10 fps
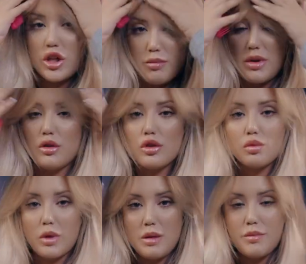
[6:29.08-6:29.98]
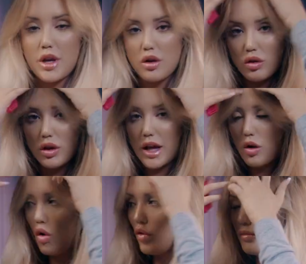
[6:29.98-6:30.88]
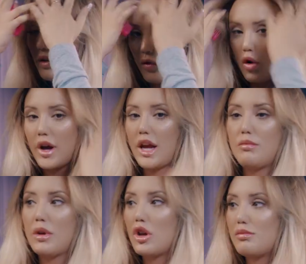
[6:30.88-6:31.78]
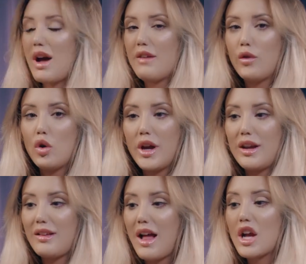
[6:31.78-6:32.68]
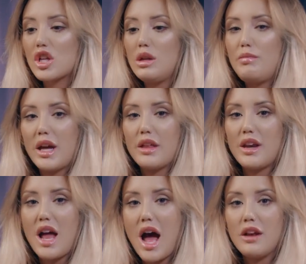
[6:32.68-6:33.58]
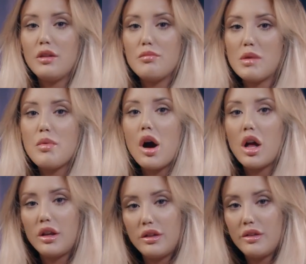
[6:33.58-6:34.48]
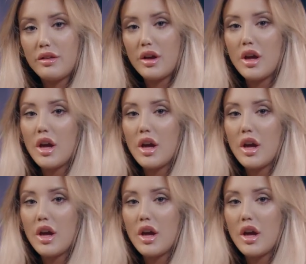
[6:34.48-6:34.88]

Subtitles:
to be sweeping like over my forehead because my forehead is actually bigger than Aunt McParlin's,